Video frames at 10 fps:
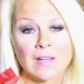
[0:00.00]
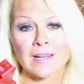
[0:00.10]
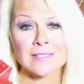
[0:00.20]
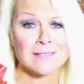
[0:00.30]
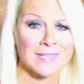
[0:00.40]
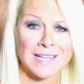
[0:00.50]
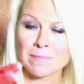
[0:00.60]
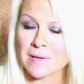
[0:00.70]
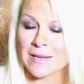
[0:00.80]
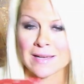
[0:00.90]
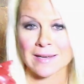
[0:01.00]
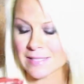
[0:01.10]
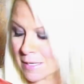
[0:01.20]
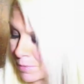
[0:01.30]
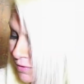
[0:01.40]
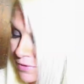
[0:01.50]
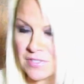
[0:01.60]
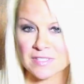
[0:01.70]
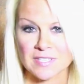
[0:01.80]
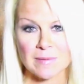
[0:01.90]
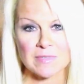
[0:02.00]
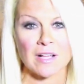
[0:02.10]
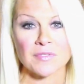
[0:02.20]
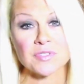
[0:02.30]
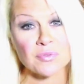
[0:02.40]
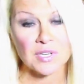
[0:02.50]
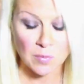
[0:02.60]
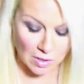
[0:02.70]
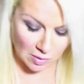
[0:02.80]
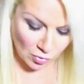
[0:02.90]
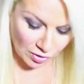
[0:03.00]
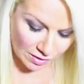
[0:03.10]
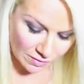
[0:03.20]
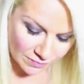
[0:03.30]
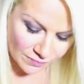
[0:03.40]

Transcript: I got some tape, any kind of tape will do just to tape down the screen while I'm working.